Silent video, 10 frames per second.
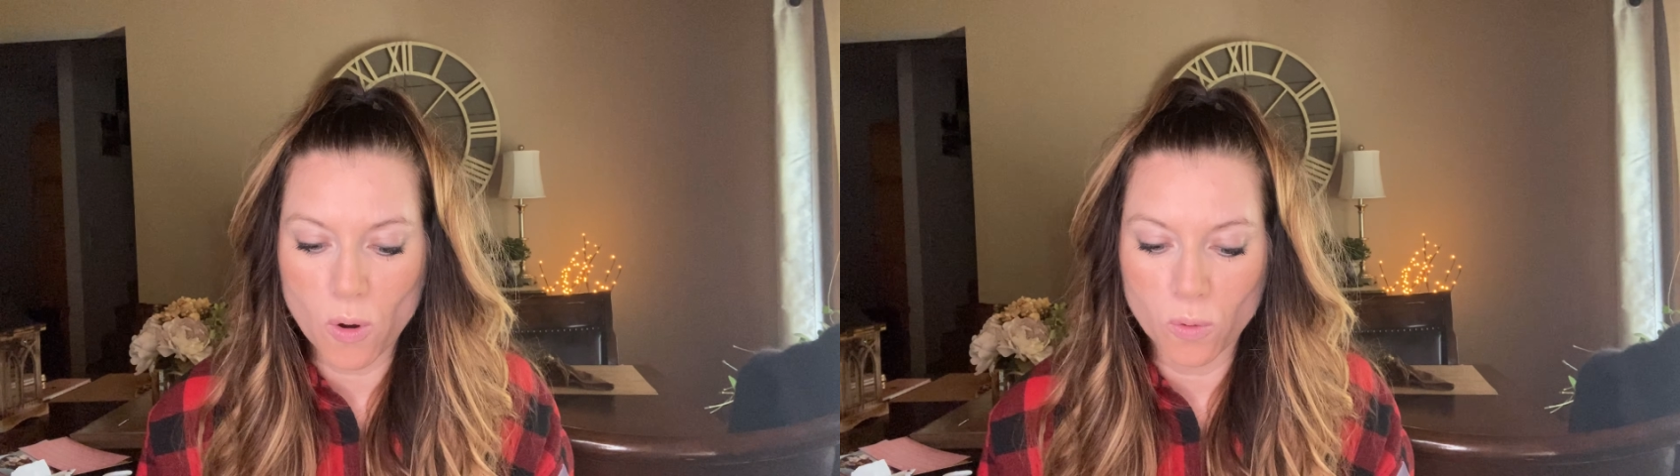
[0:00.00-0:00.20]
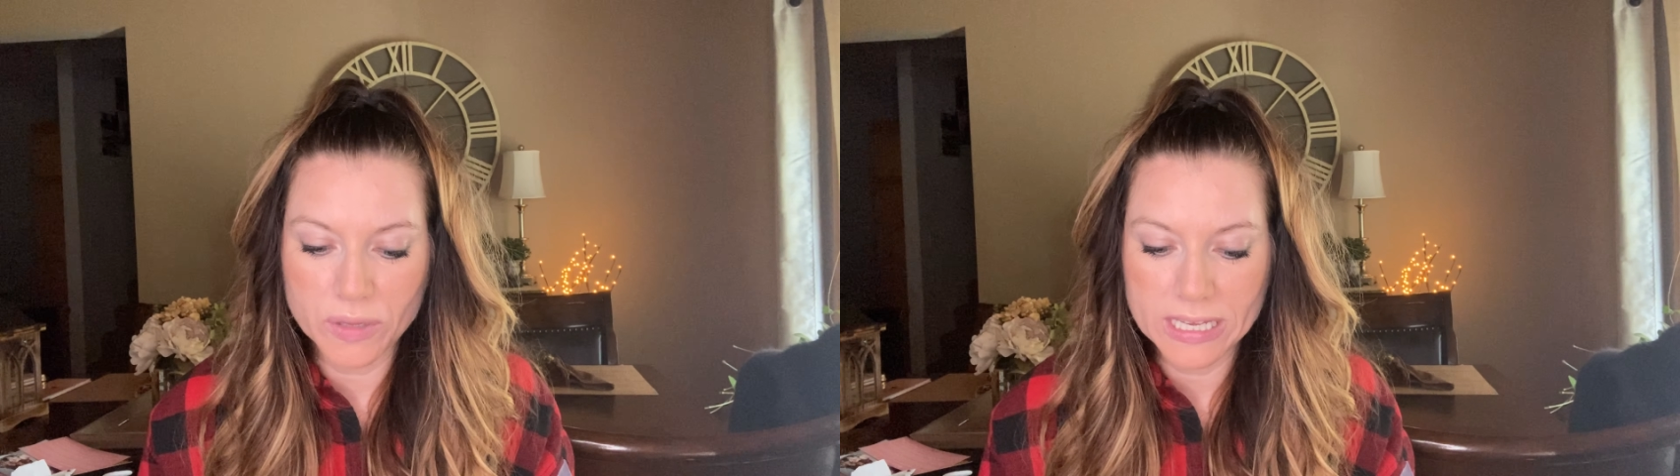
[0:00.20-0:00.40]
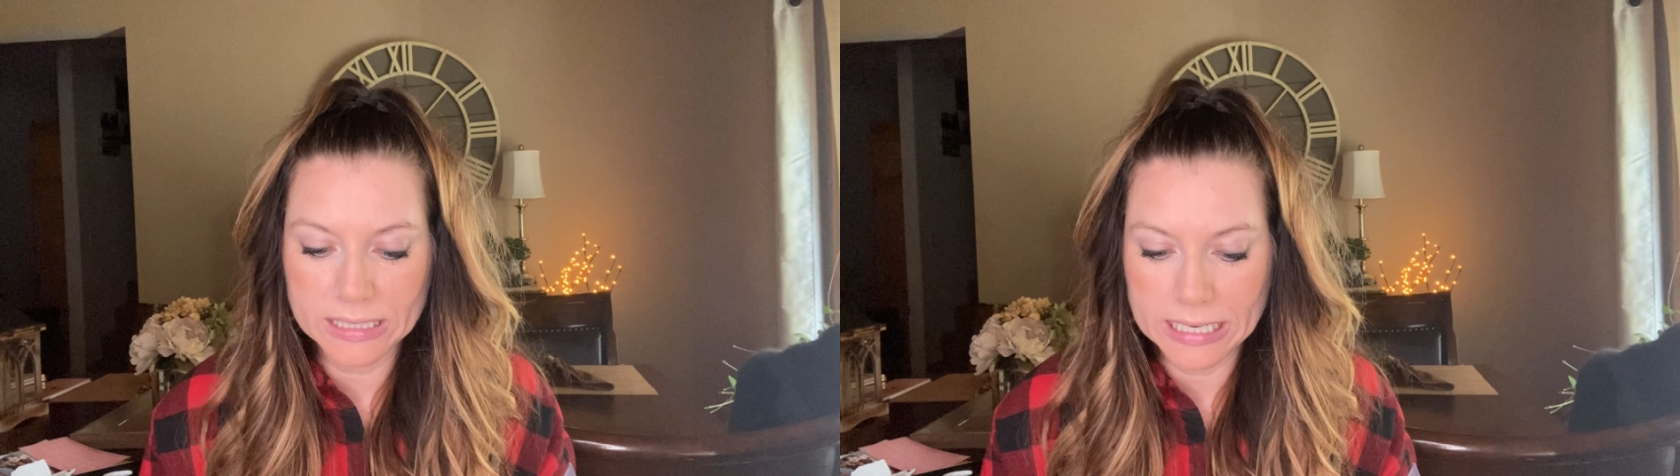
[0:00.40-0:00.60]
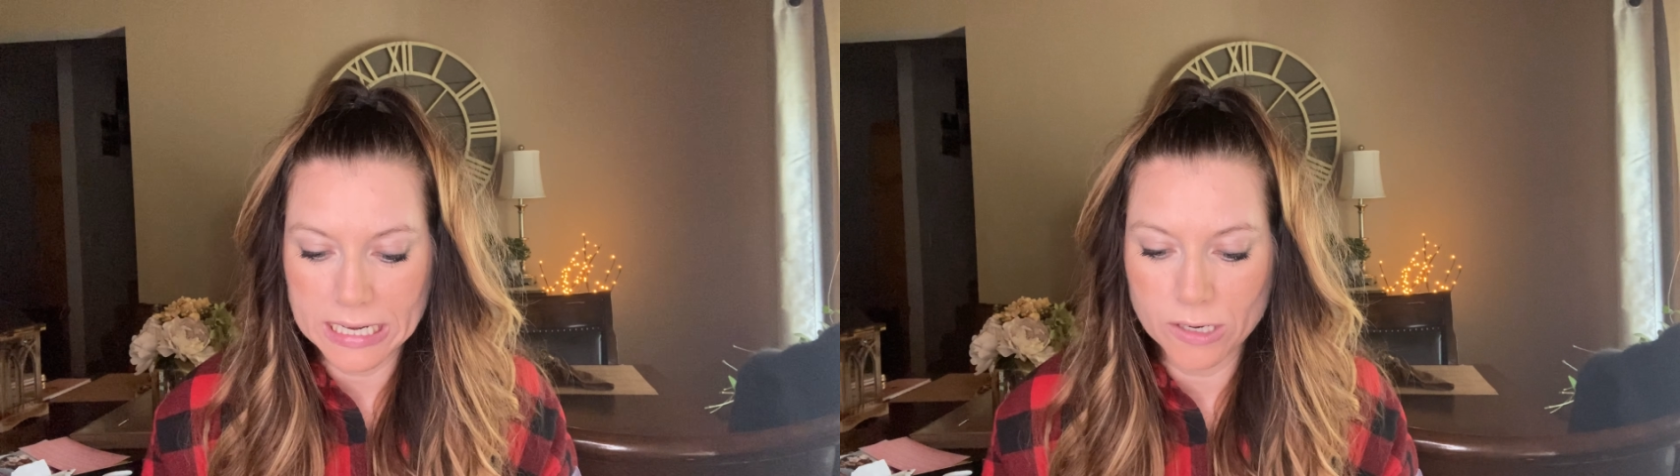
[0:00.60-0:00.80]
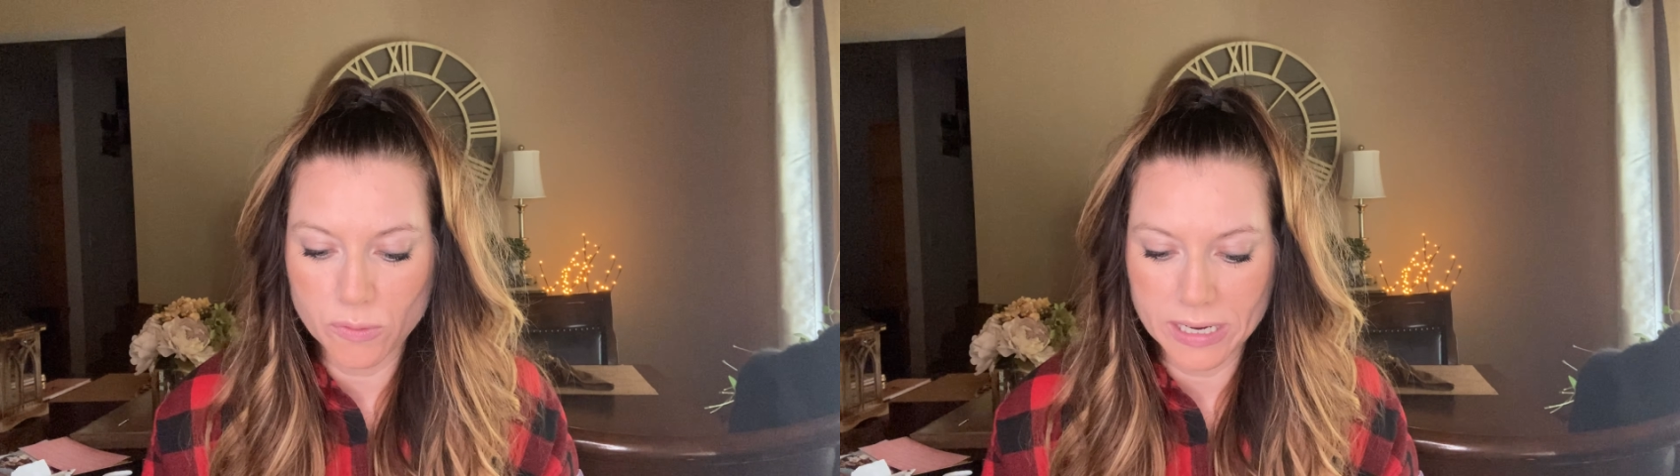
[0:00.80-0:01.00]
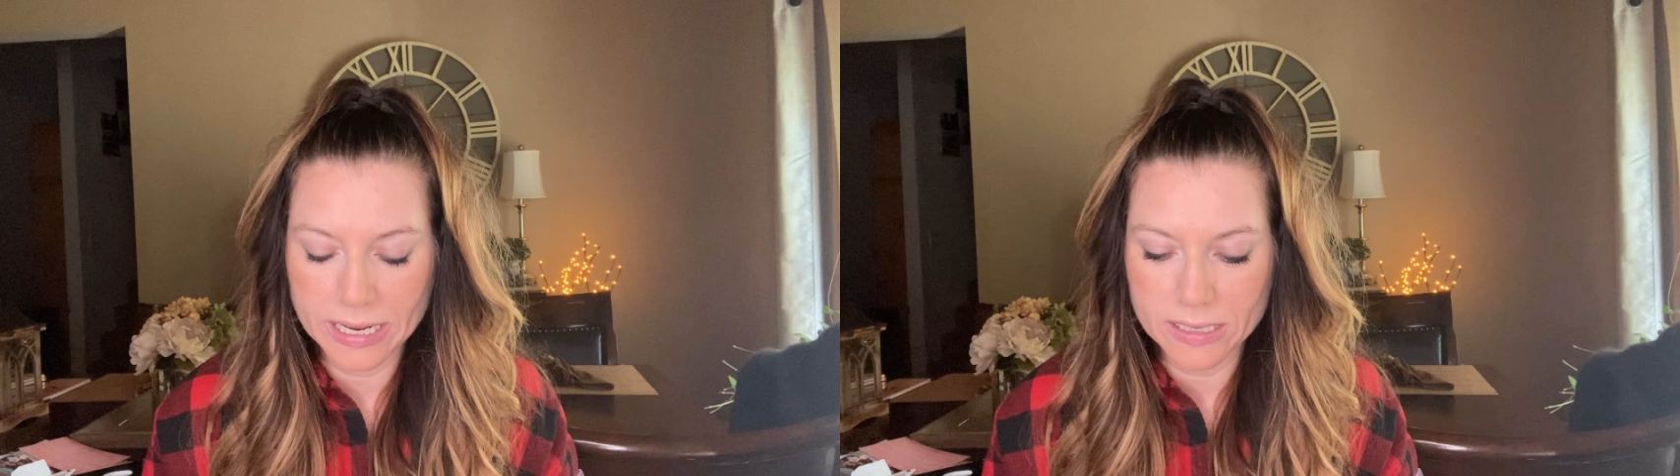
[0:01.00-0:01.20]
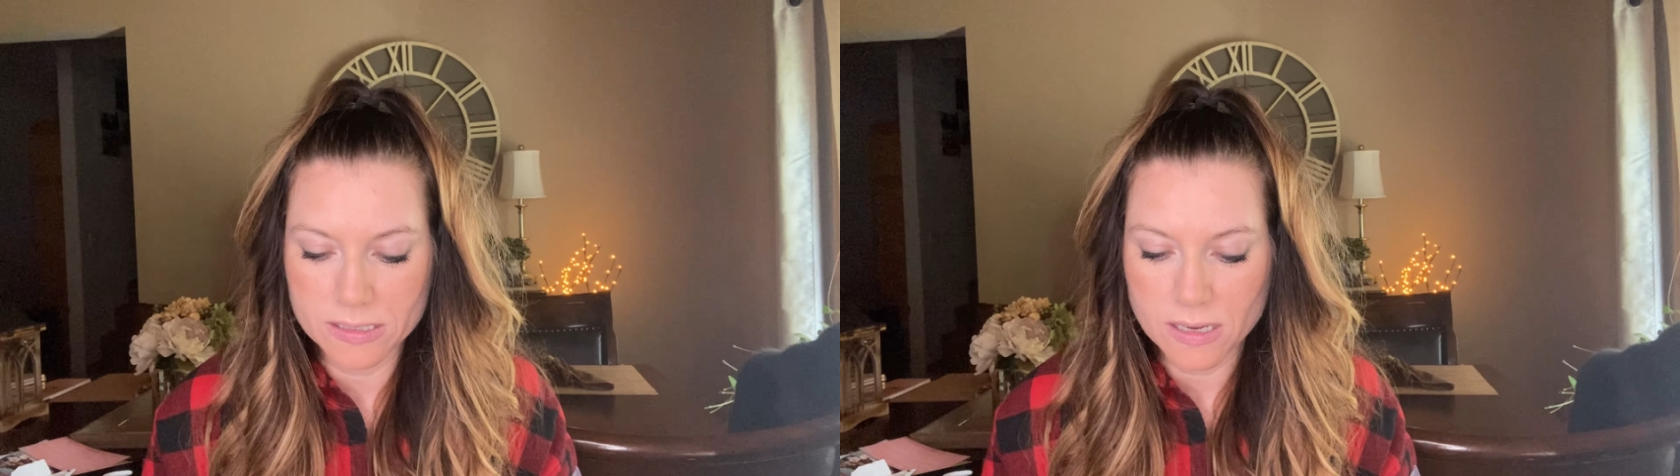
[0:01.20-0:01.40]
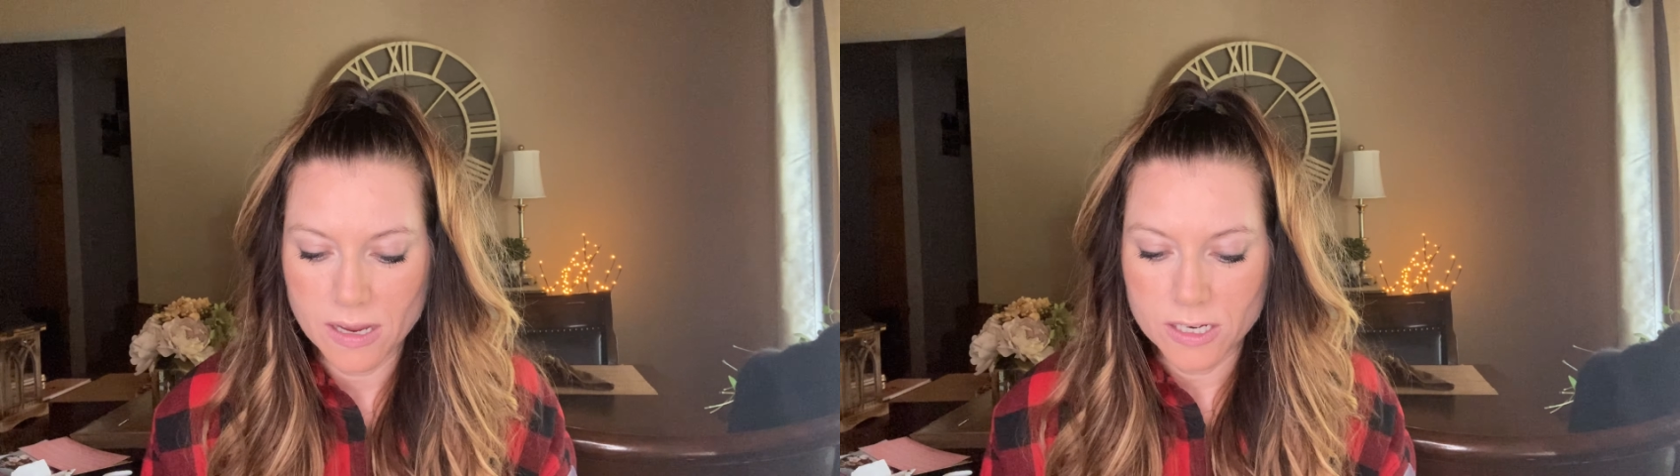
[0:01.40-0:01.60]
only clean ingredients.